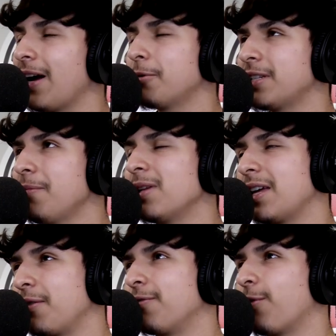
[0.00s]
I would say
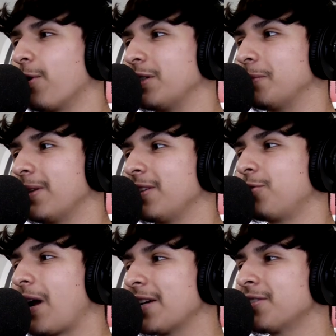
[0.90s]
Millennium Force, but
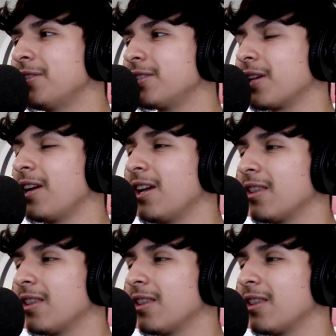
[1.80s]
yeah. the dragster is